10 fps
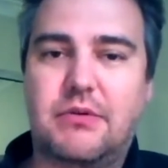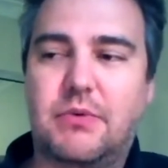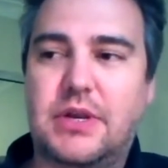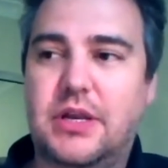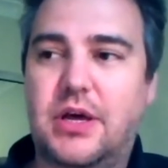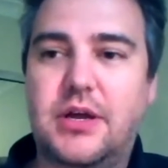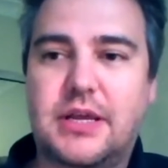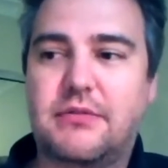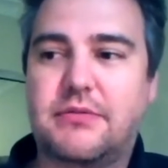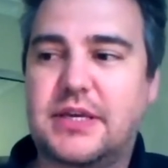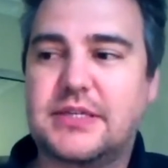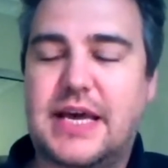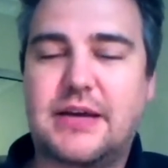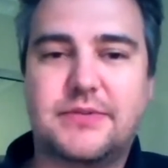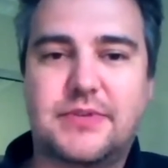we're learning things
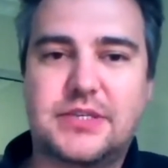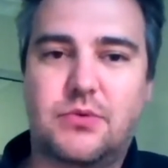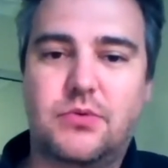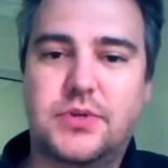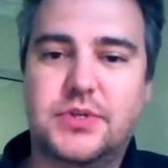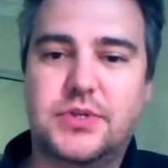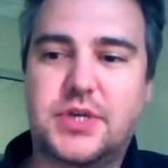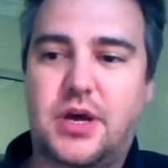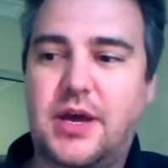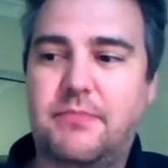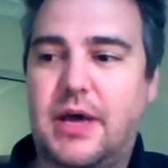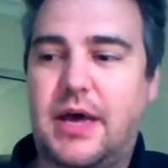out of this all the time,